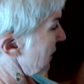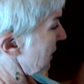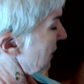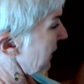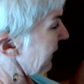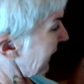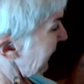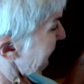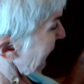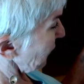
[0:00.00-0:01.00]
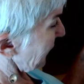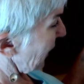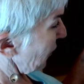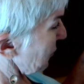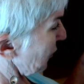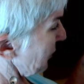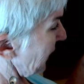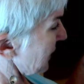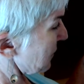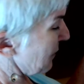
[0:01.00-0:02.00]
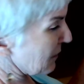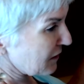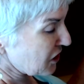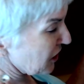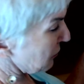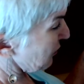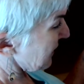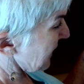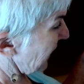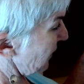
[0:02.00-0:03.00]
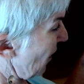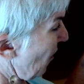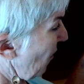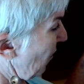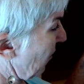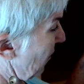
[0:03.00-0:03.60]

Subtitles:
And then he felt terrible because maybe she would say no.